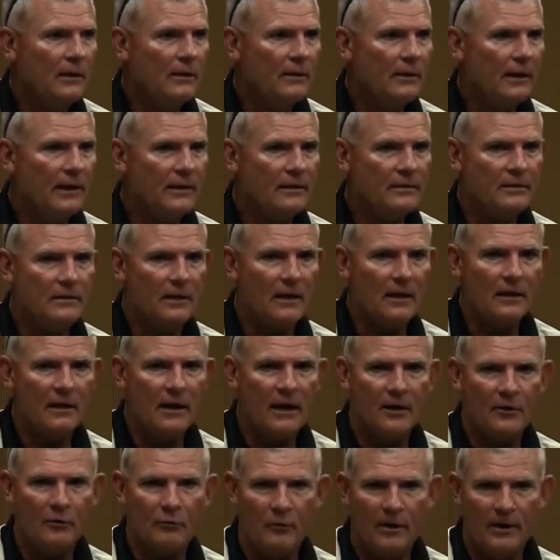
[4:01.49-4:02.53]
That's
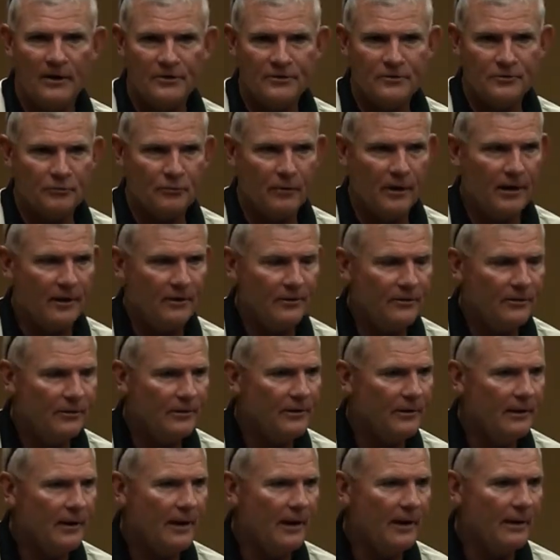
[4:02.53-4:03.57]
got great strength,
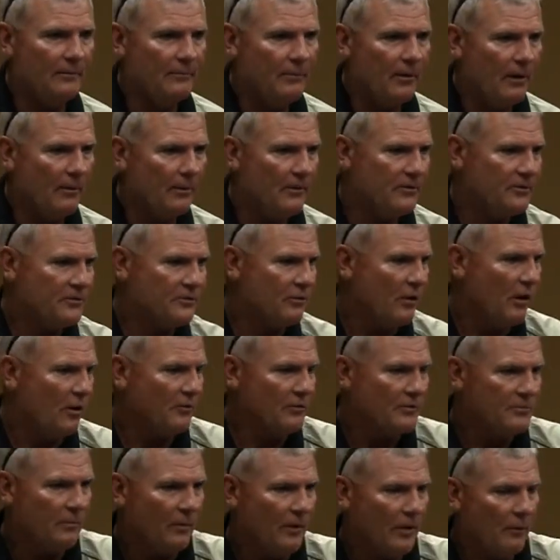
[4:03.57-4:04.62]
probably the
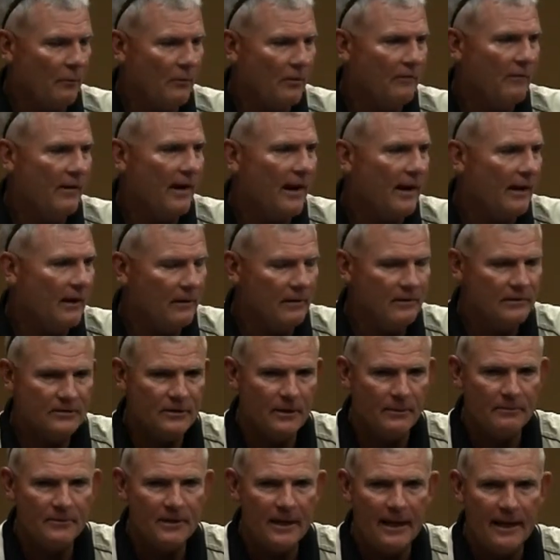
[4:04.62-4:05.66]
strongest player we've had in
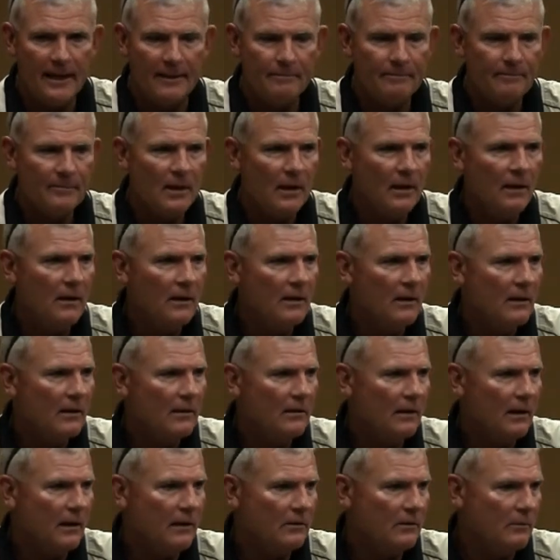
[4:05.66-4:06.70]
some time.
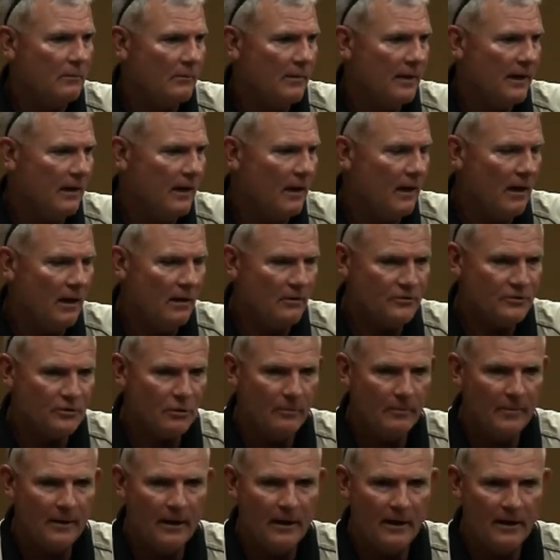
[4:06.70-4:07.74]
That will also
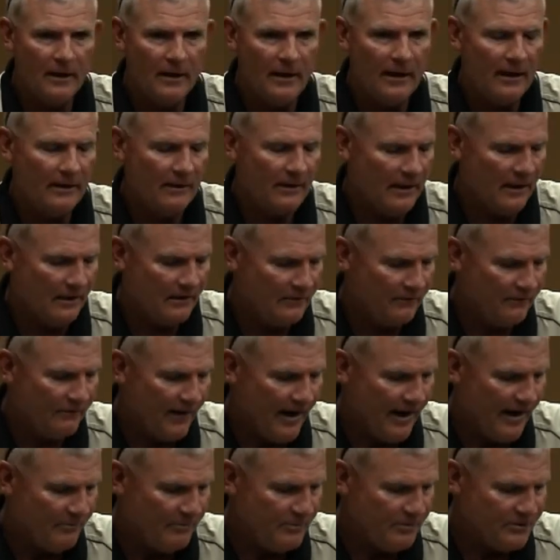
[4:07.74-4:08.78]
be at the
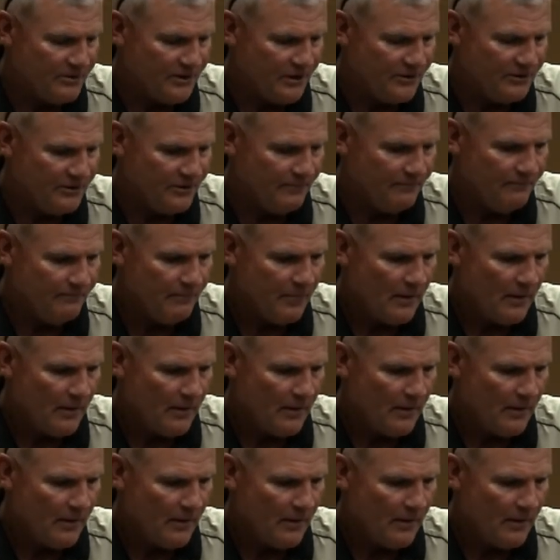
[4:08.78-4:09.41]
5 position.